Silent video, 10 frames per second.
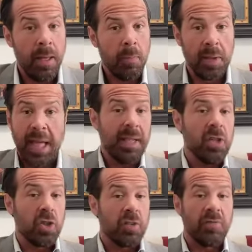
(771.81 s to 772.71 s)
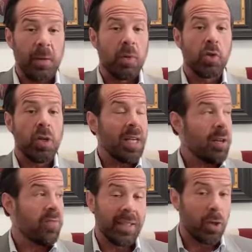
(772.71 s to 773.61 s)
But that didn't just affect Missouri, that
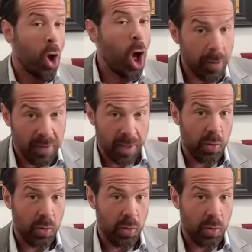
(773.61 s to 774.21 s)
affected all of us,